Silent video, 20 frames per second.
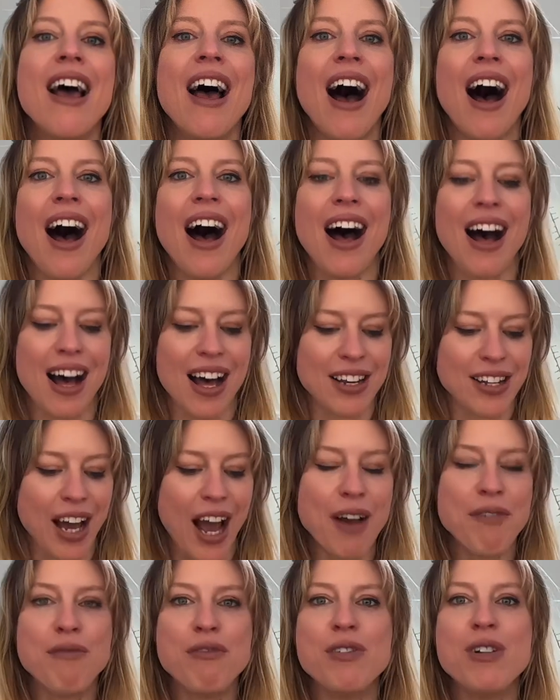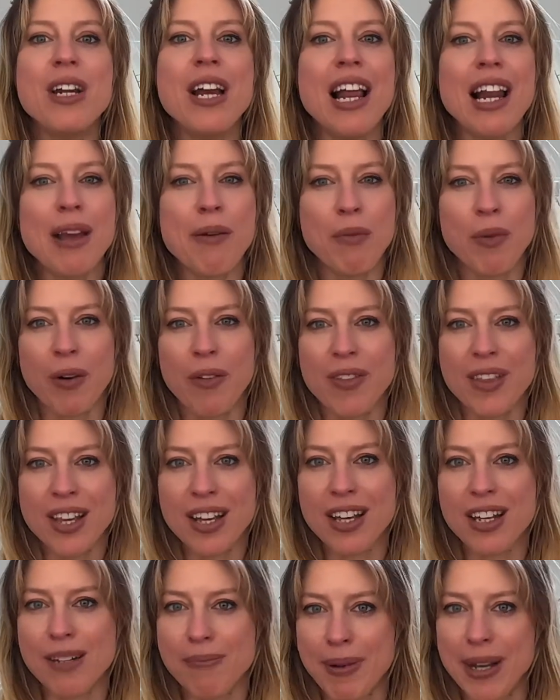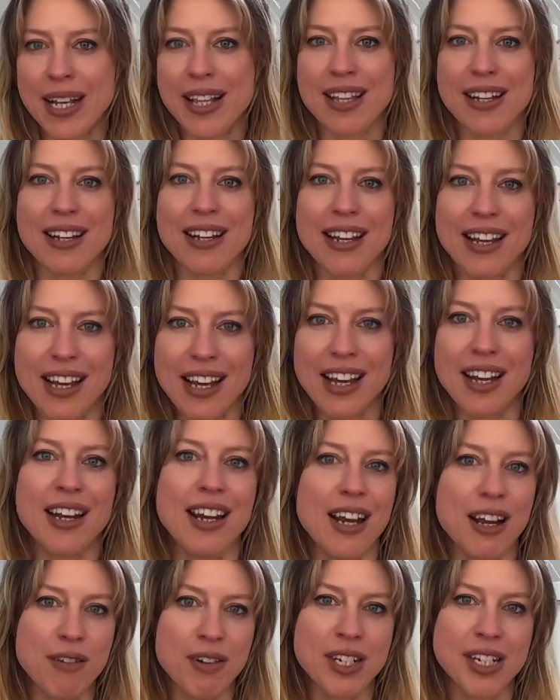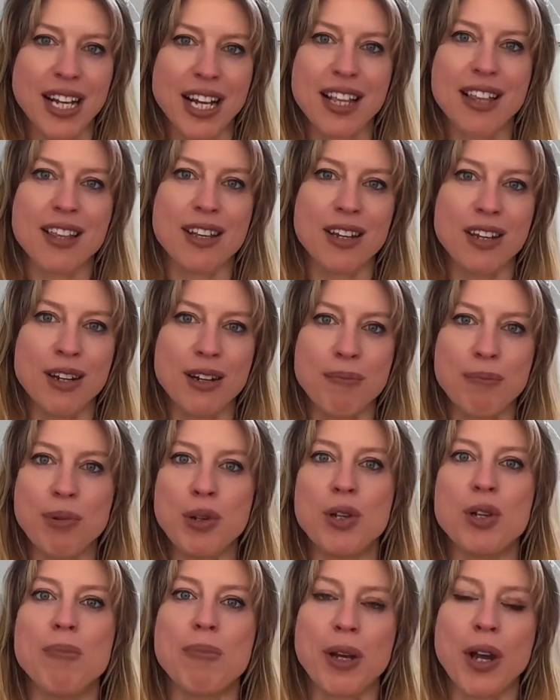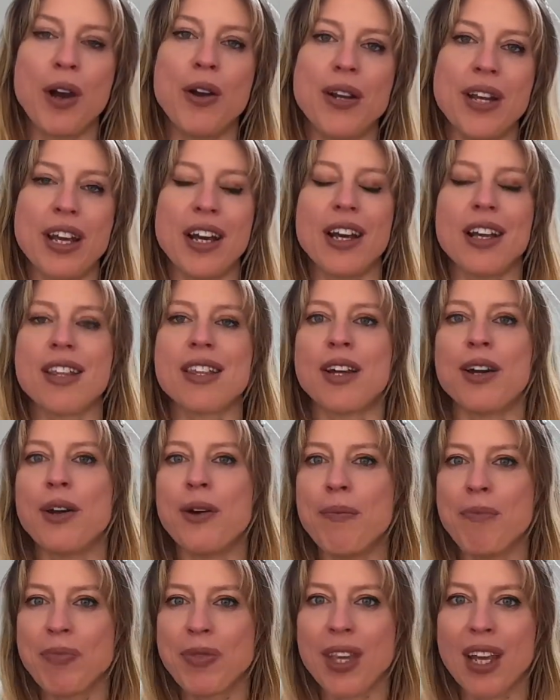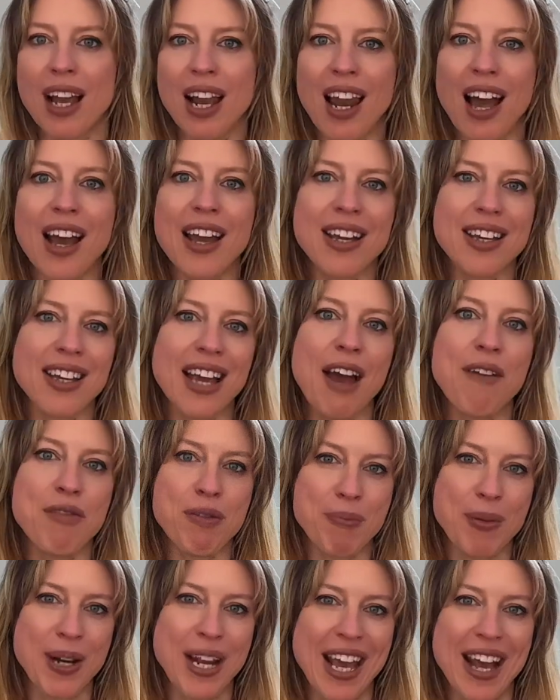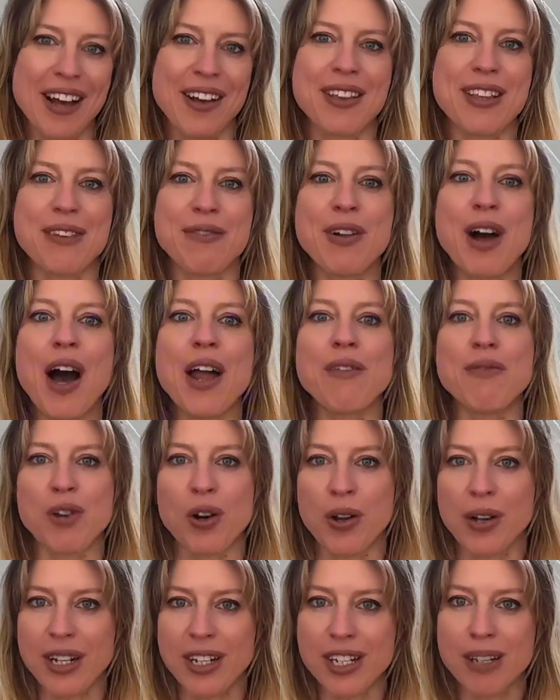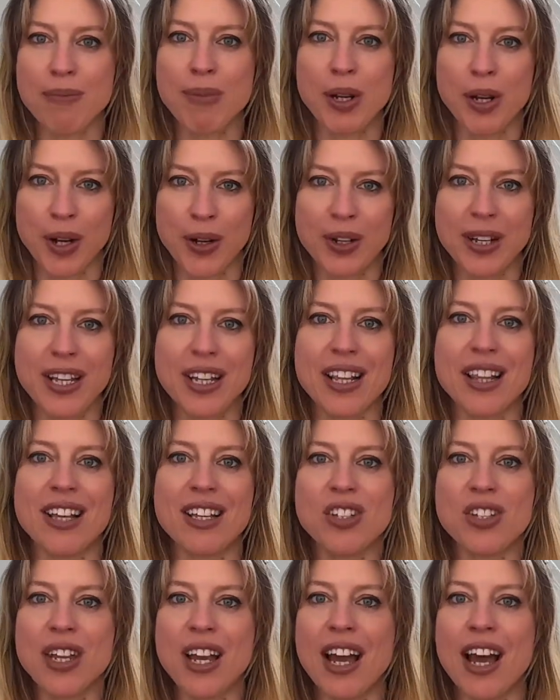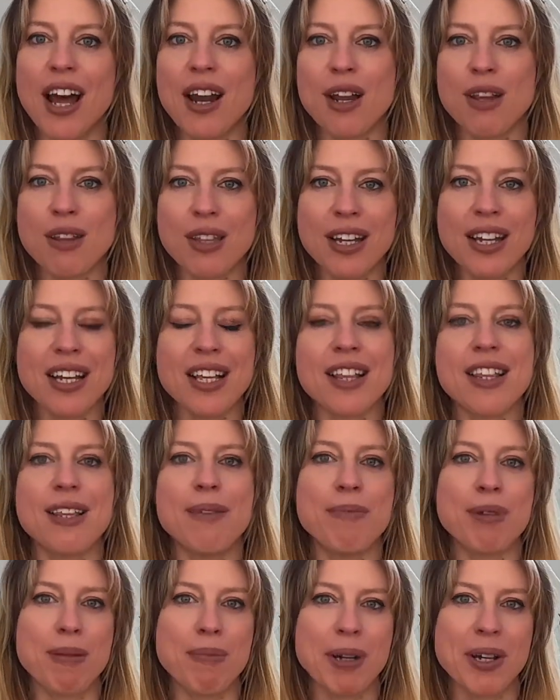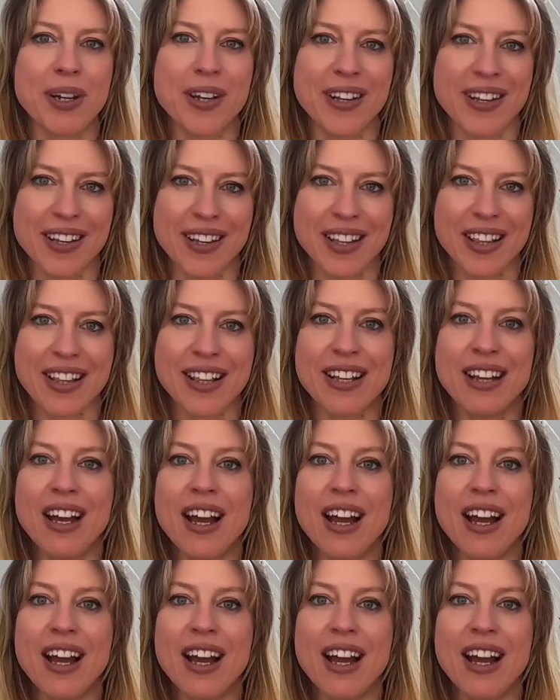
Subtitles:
And I really wanted basically an iridescent blue begonia. So like everybody else, I've kind of gotten into begonias this year. And I think it's simply because